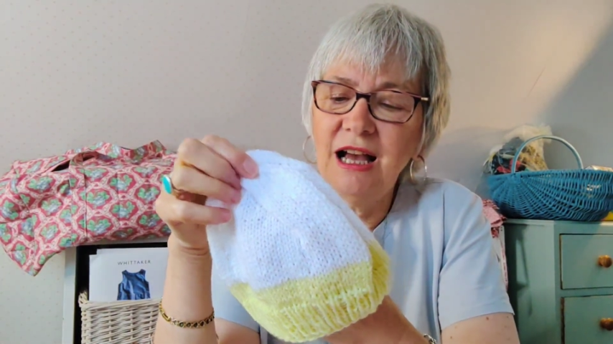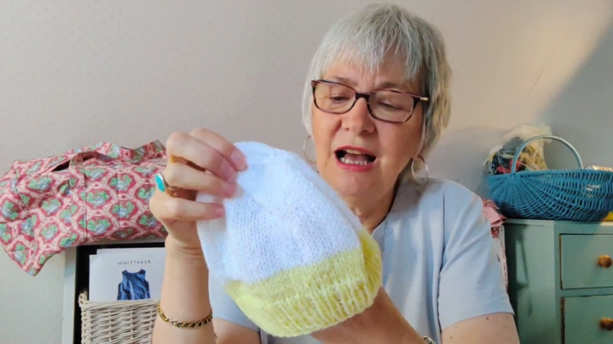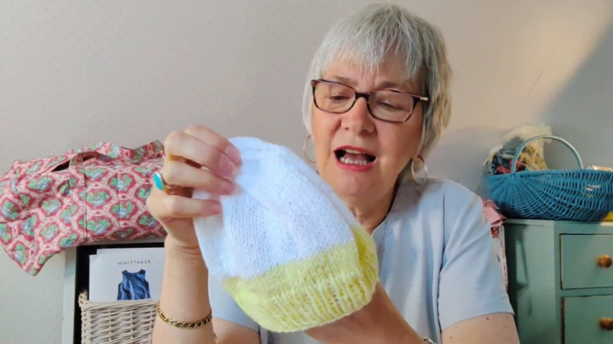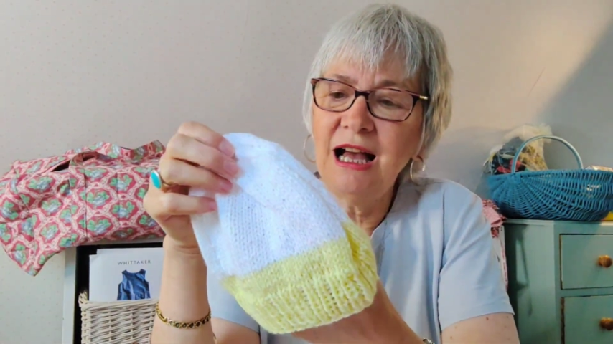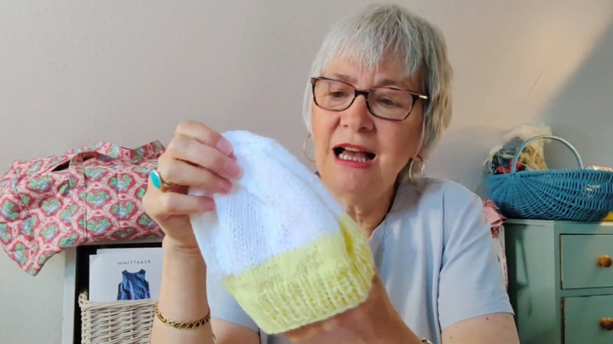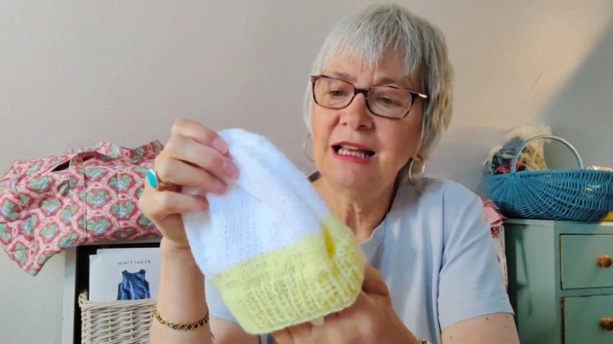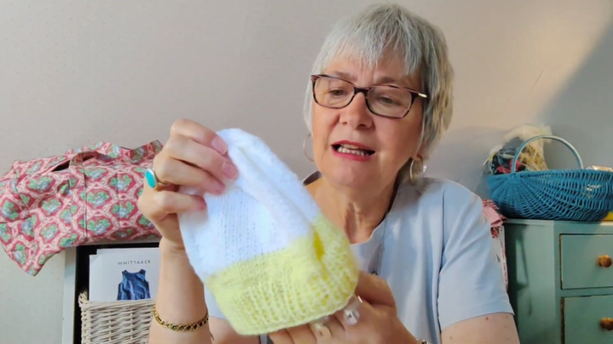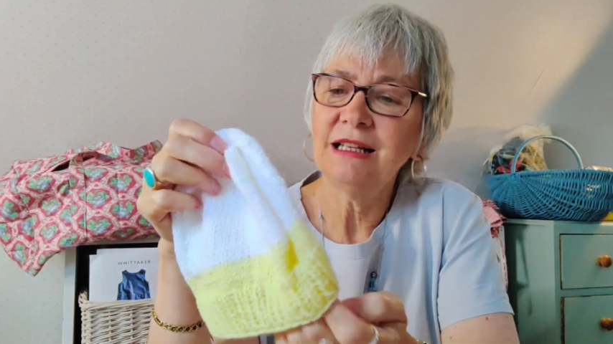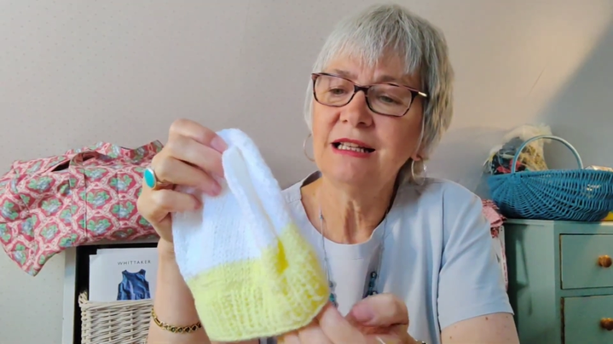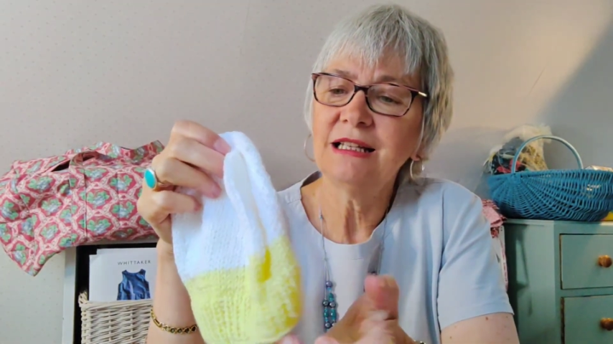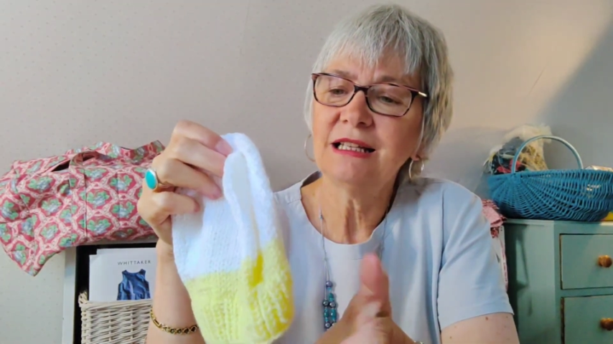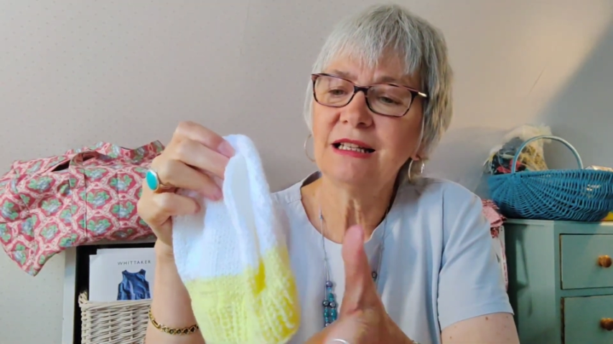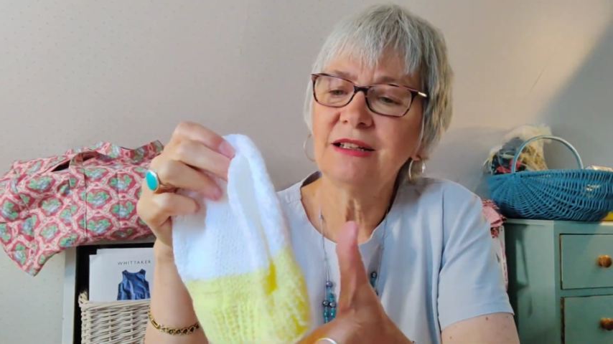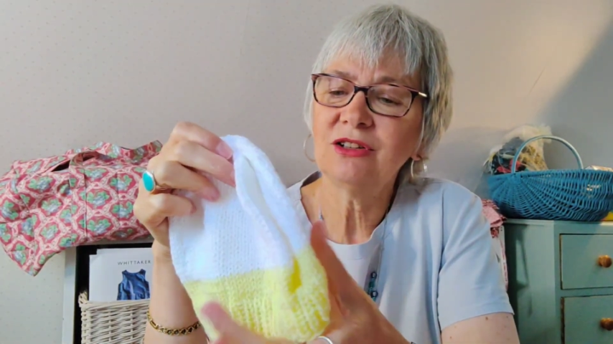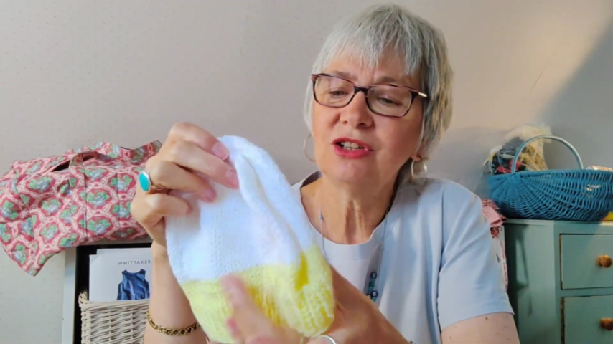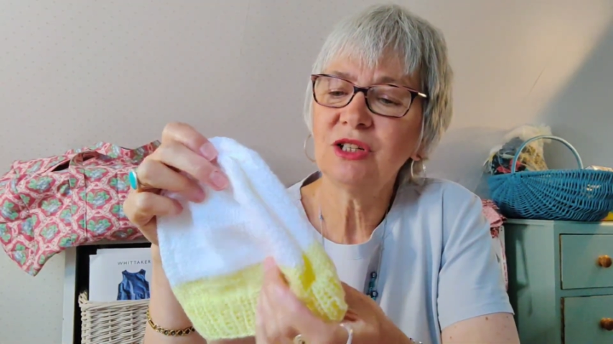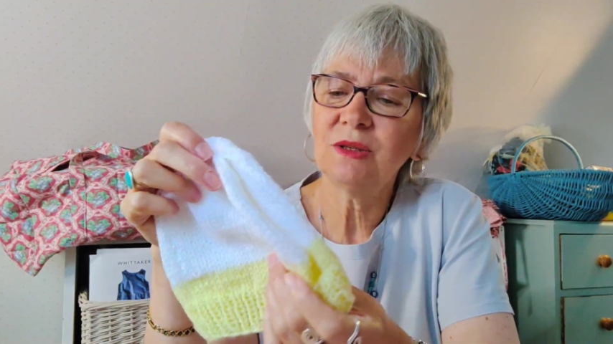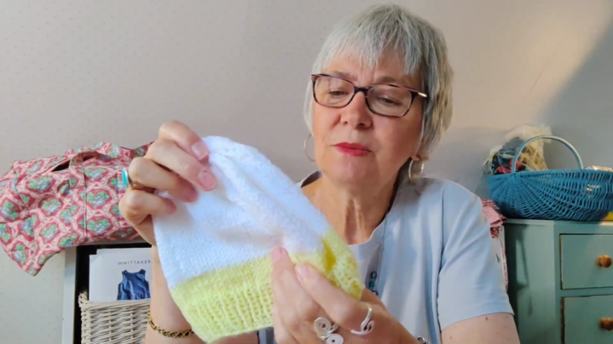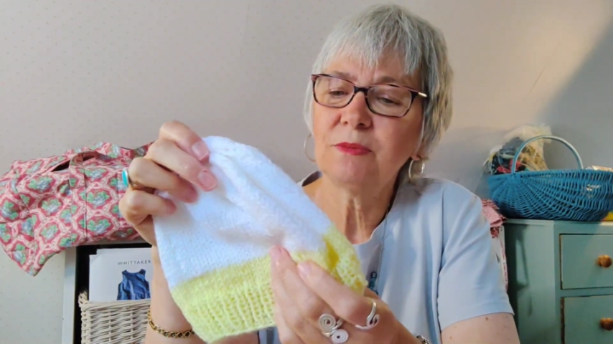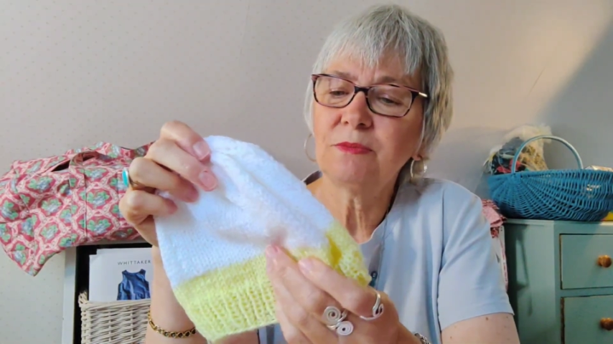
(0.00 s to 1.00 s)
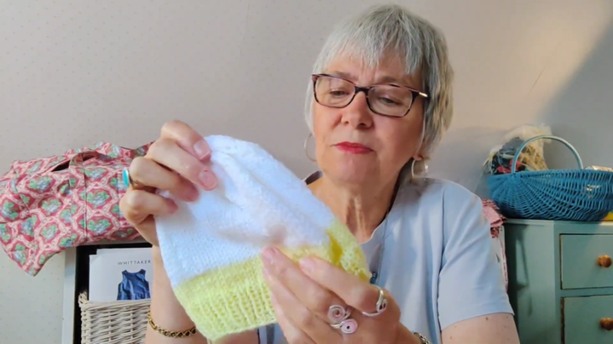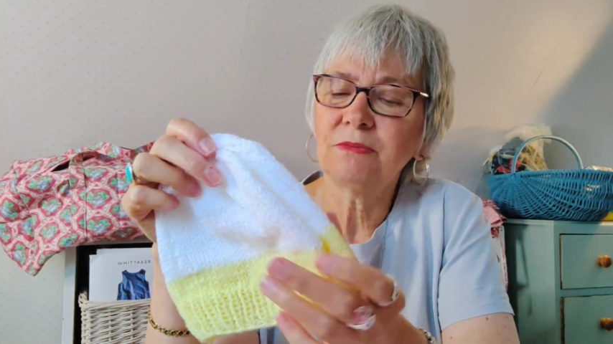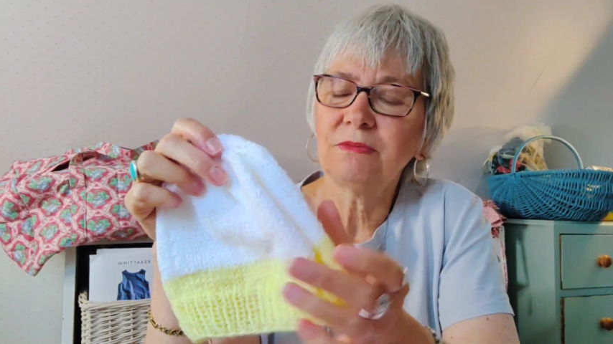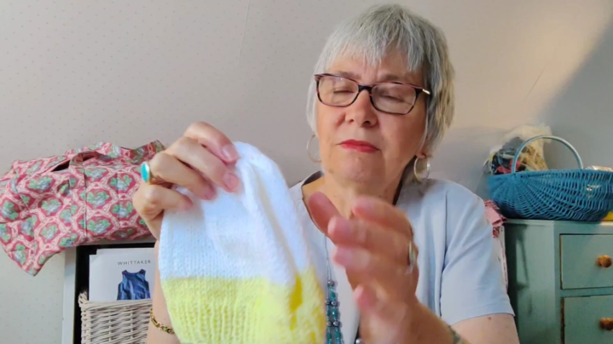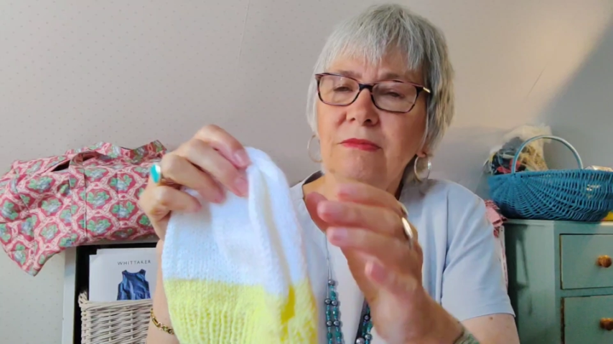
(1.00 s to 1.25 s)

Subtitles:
and I just